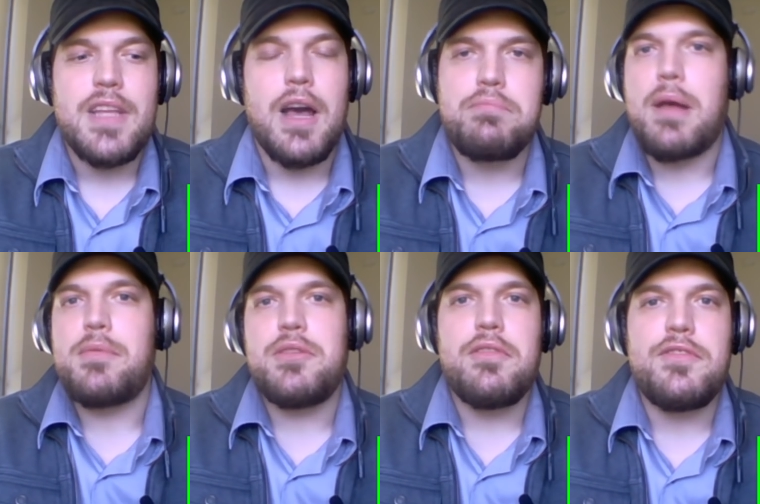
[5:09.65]
I'll
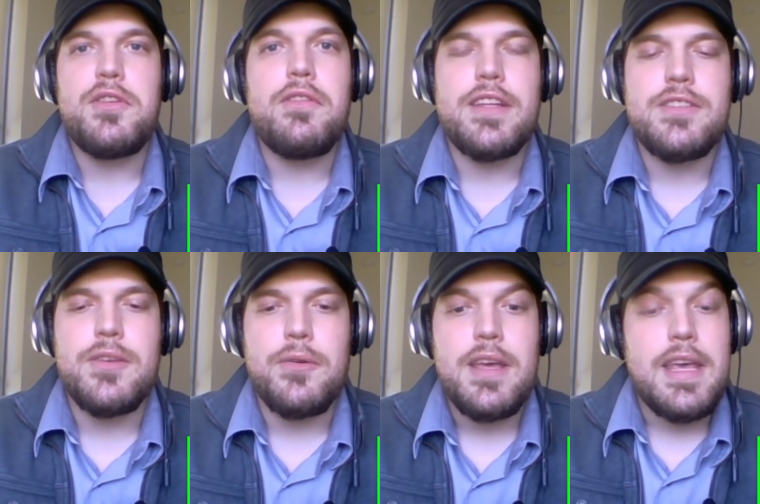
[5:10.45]
probably do a review of it.
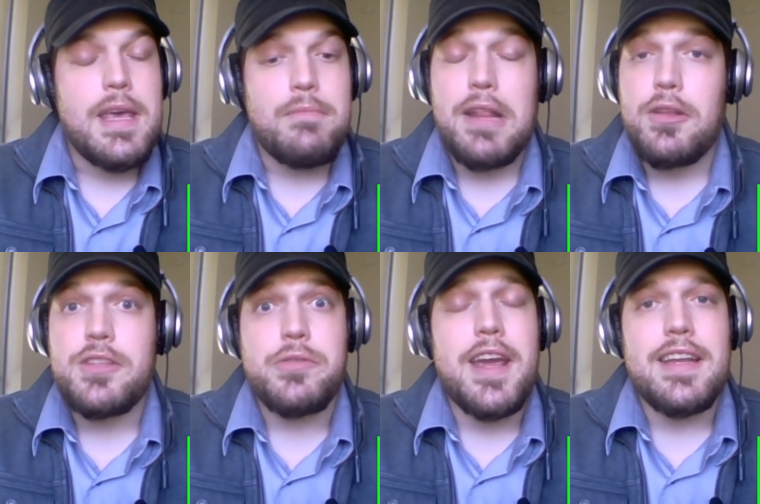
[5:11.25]
So, but it
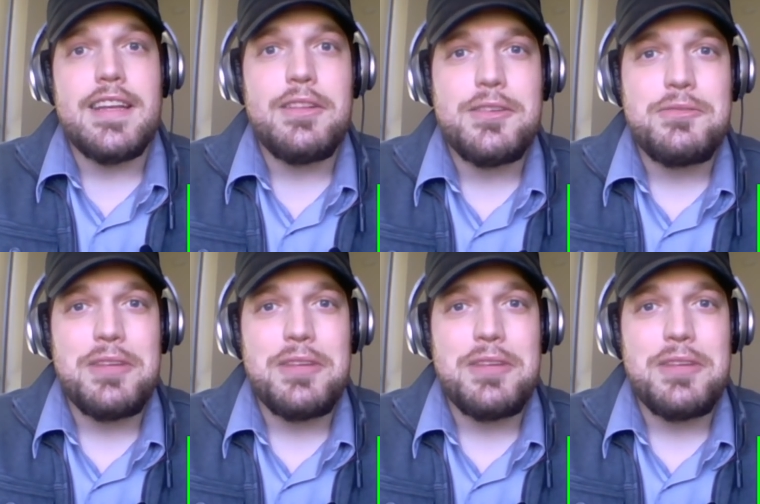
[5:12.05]
looks great. It looks